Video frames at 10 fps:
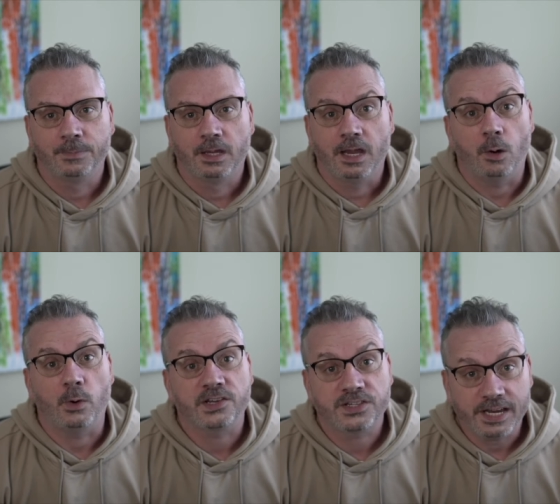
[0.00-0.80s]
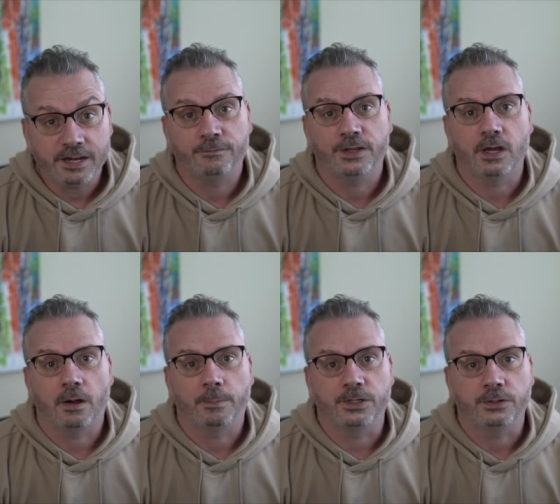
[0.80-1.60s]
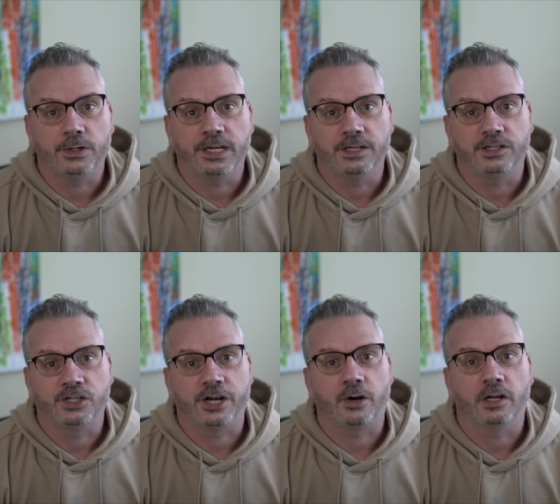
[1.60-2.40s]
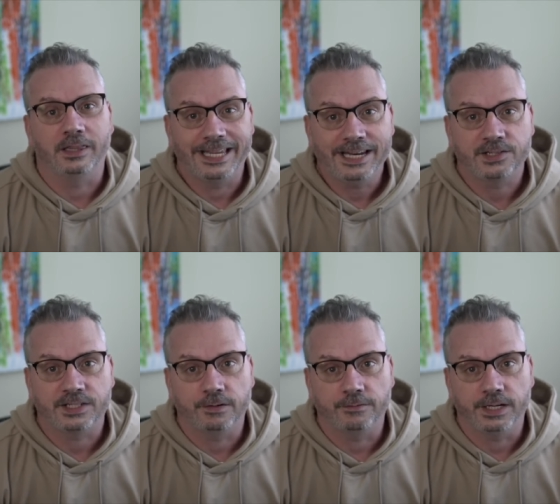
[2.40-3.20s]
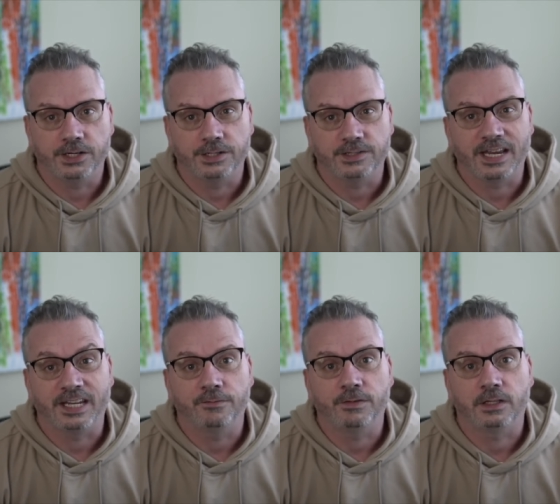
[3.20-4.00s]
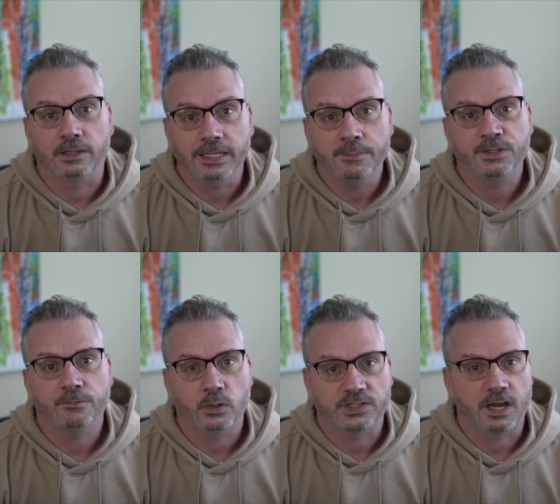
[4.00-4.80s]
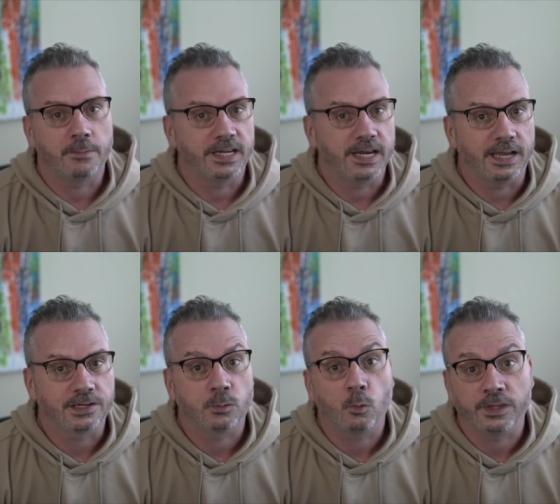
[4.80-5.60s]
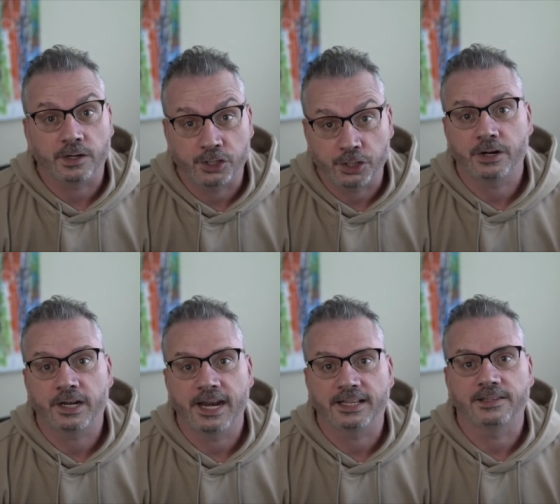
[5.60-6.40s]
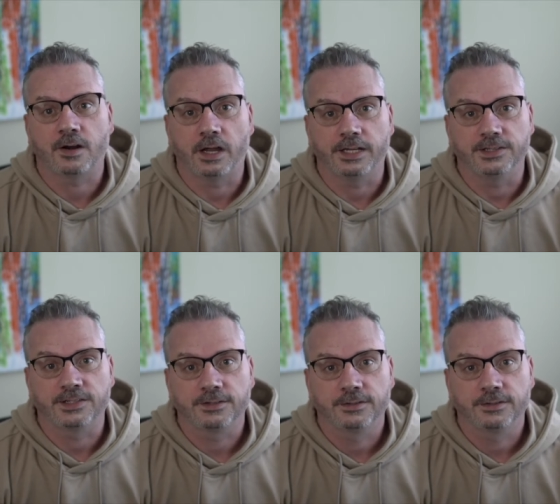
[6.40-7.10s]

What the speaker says: And we're excited for the opportunity to share our latest innovations and give a glimpse of what's coming next with our Sugar Connected audience.